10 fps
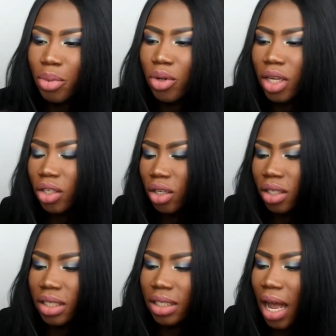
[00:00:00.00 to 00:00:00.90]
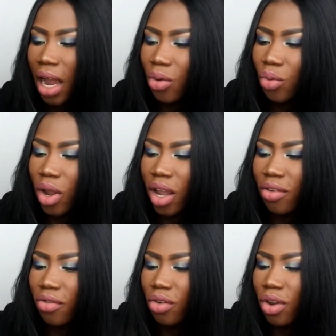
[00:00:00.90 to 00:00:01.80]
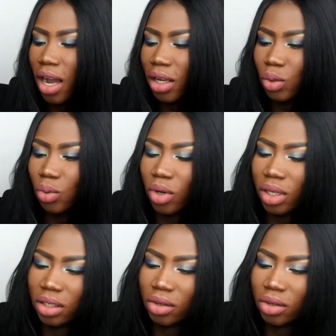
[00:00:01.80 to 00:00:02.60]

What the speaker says: put it on the side way if you guys want.